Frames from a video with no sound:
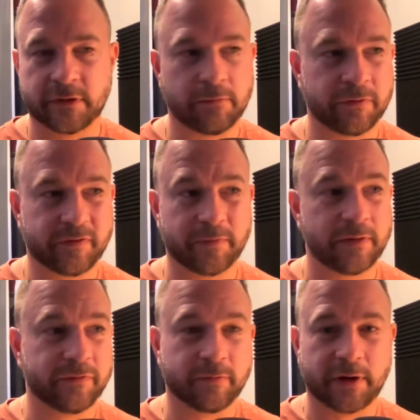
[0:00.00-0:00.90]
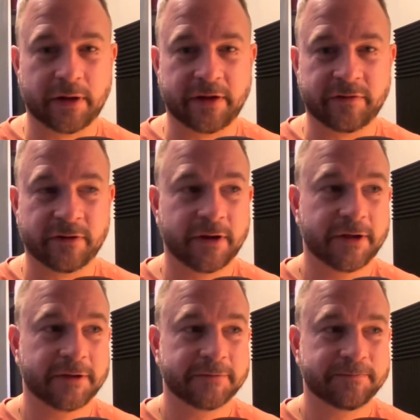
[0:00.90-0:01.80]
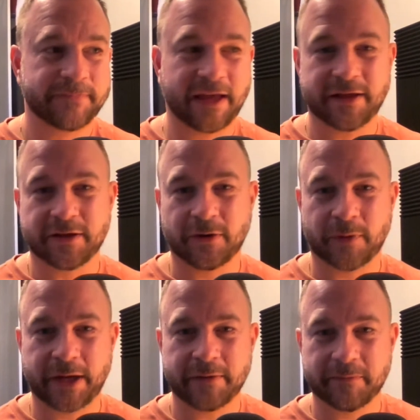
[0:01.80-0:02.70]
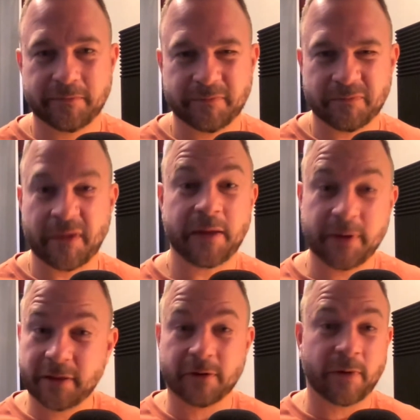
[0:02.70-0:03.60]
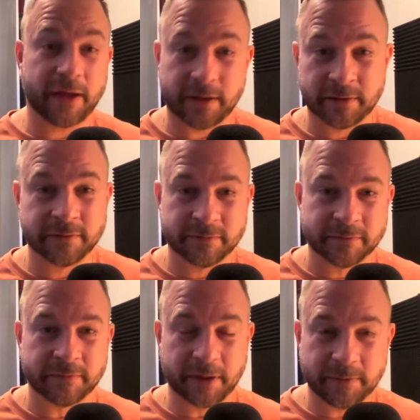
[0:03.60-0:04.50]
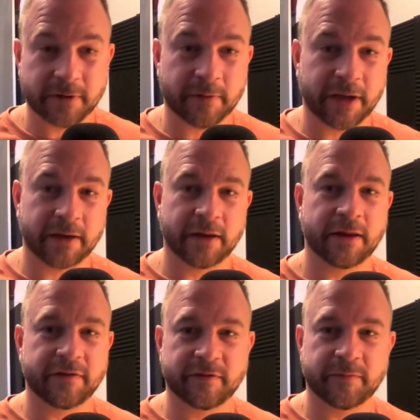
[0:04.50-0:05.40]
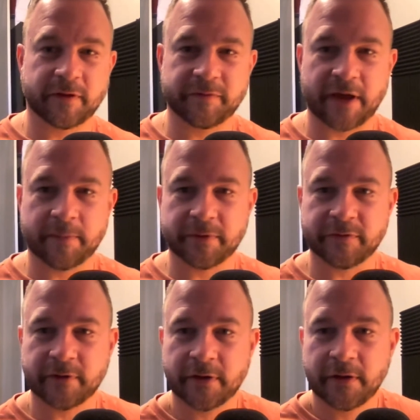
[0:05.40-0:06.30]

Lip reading: And sometimes you realize, yeah, you know what? Maybe they're right. And that sometimes happens.